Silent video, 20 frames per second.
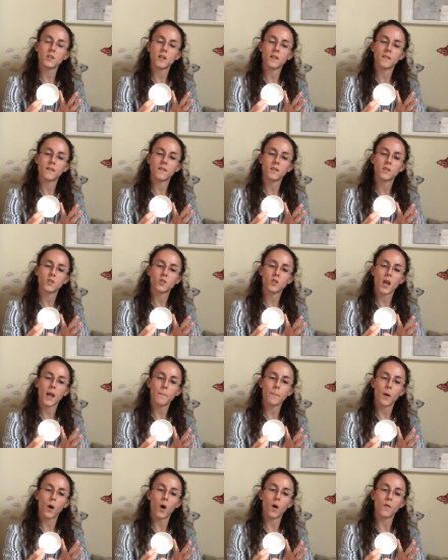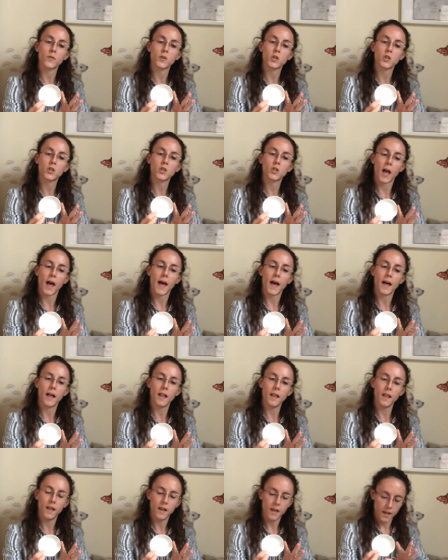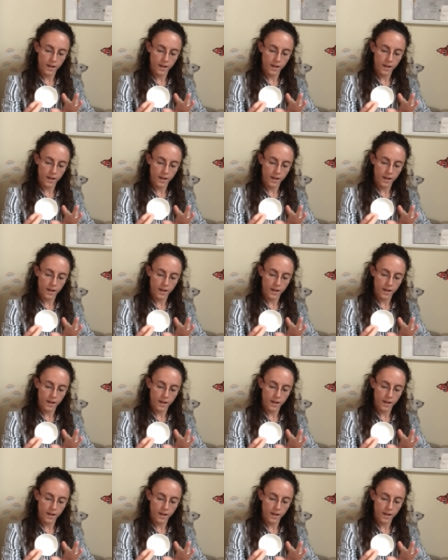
in the shape of a shell.